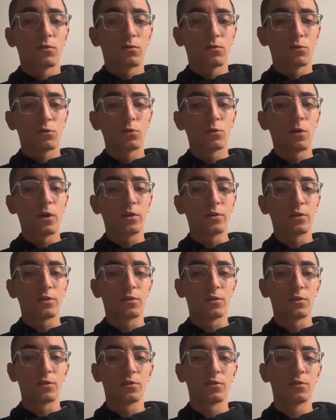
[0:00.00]
two
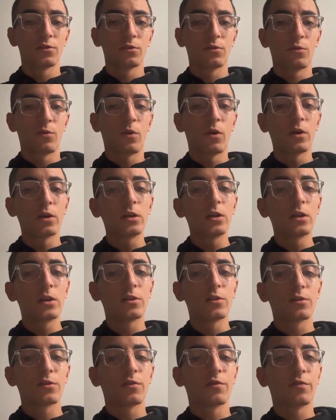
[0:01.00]
entities. One
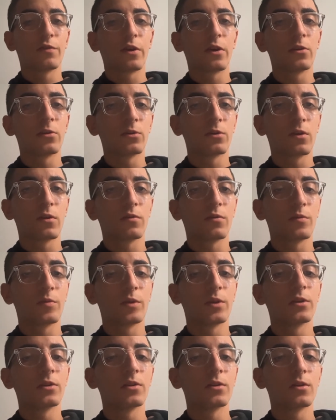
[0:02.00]
is the federal
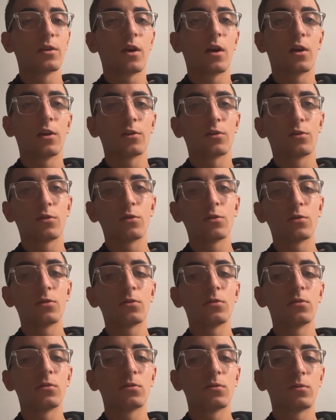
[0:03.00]
government, and
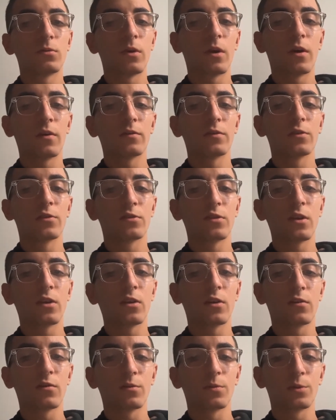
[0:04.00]
two, we have the state
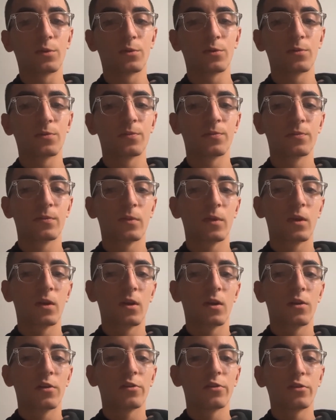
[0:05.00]
governments.
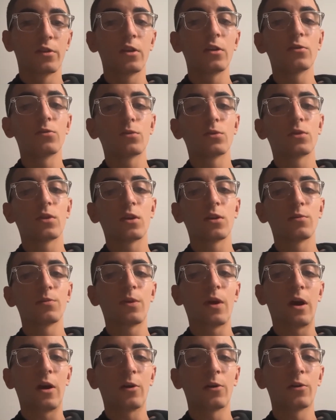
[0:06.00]
States retain
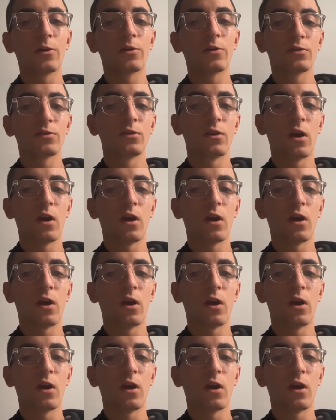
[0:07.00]
powers